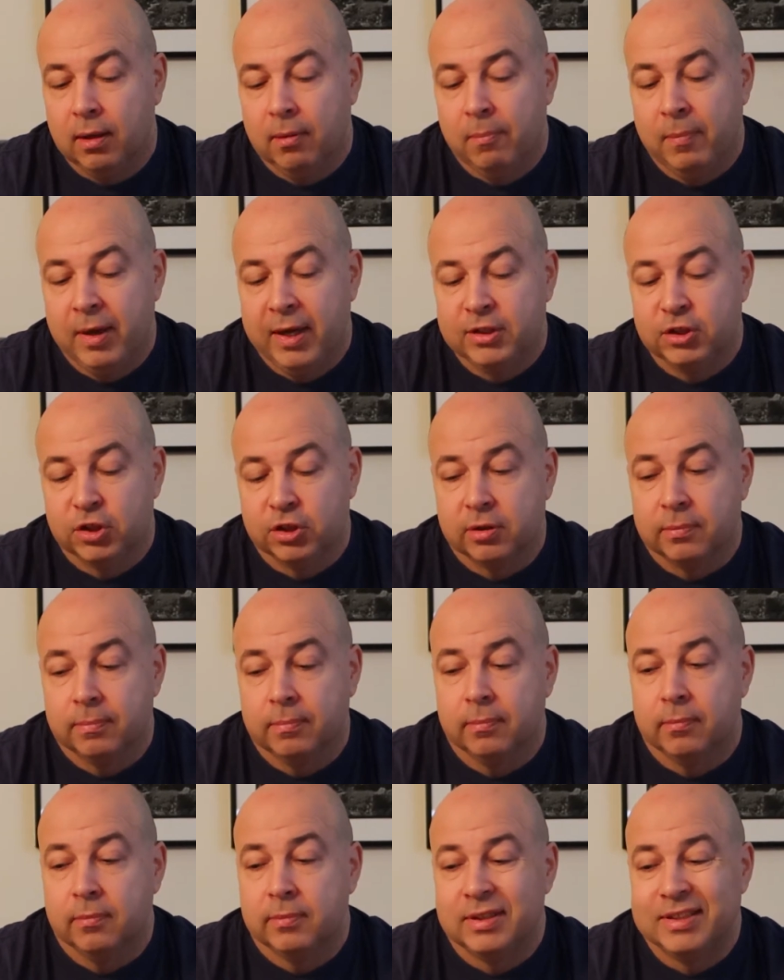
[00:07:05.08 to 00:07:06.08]
Major
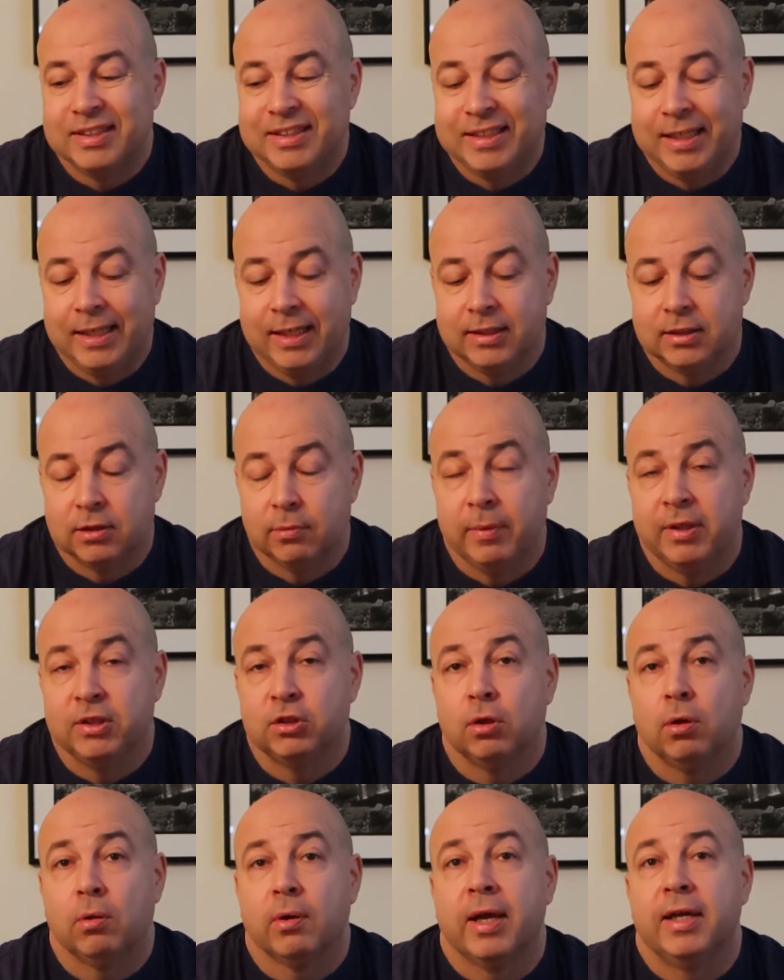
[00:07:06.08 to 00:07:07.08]
cities,
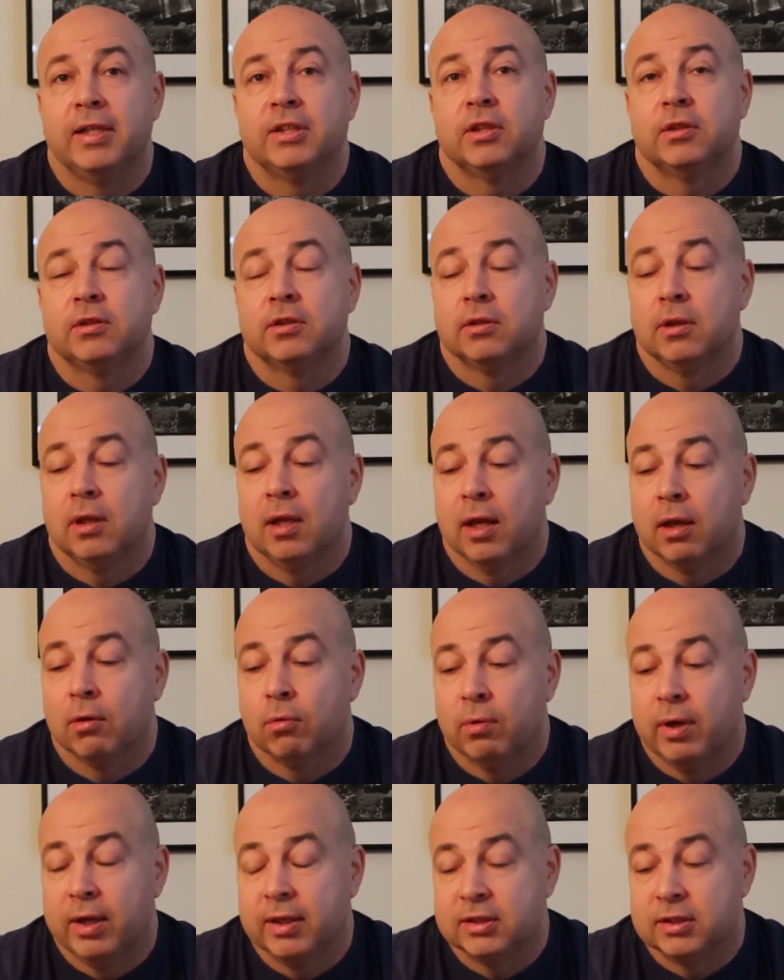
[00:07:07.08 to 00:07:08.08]
major locations like
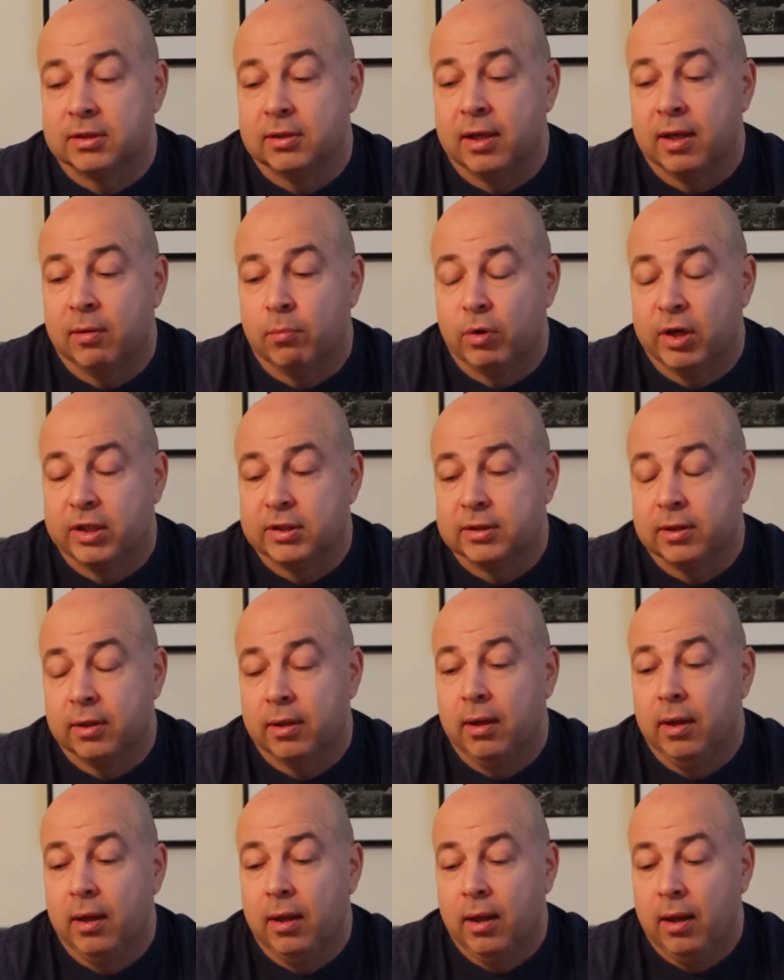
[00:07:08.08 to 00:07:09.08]
Rennes and Brest
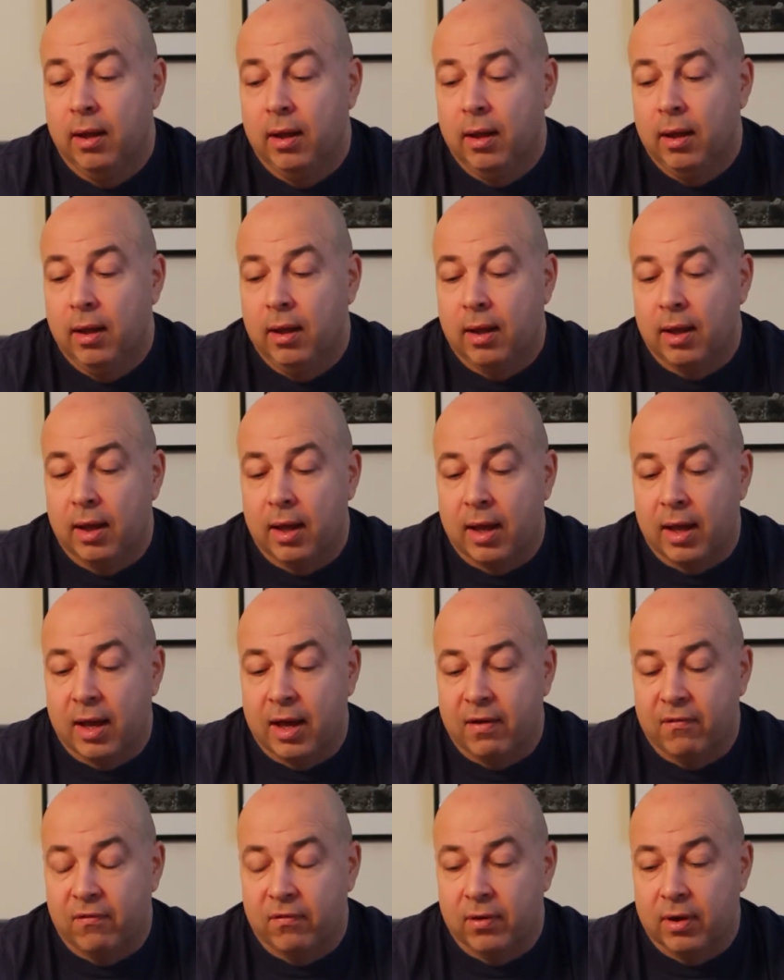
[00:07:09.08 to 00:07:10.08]

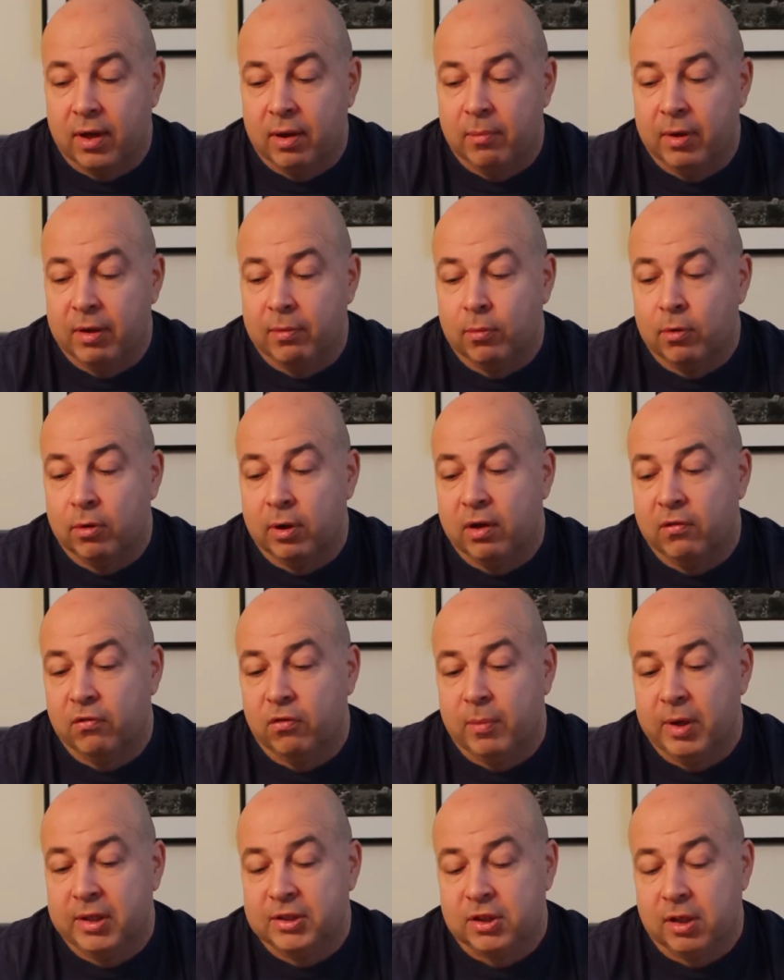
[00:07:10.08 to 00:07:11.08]
have a bit more
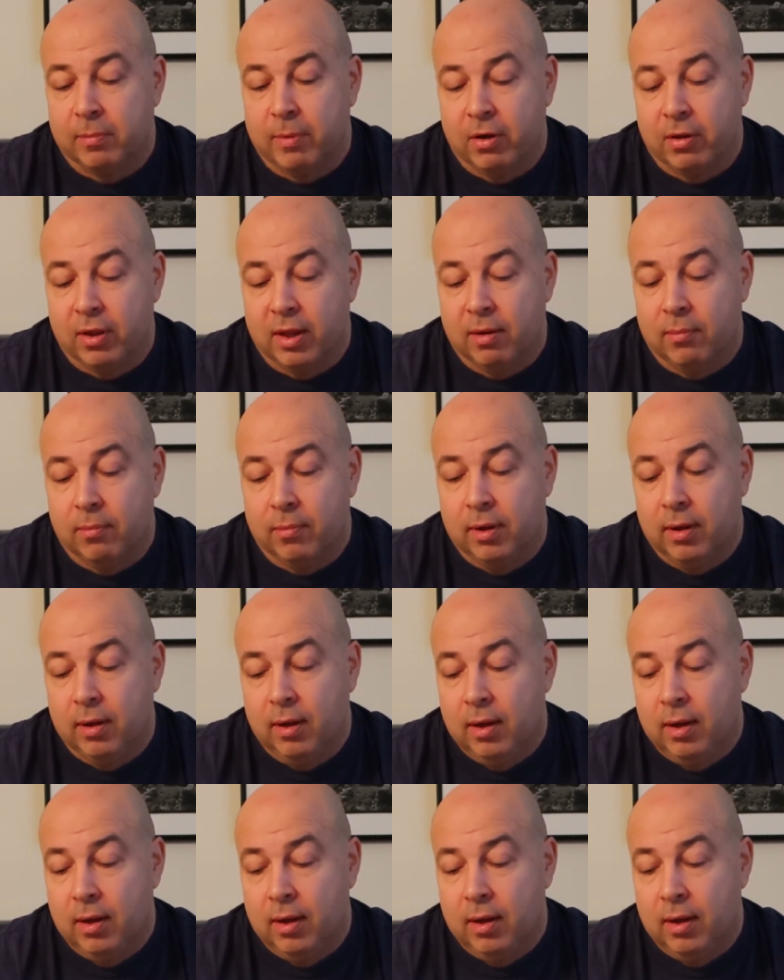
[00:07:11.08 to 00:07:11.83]
information about them,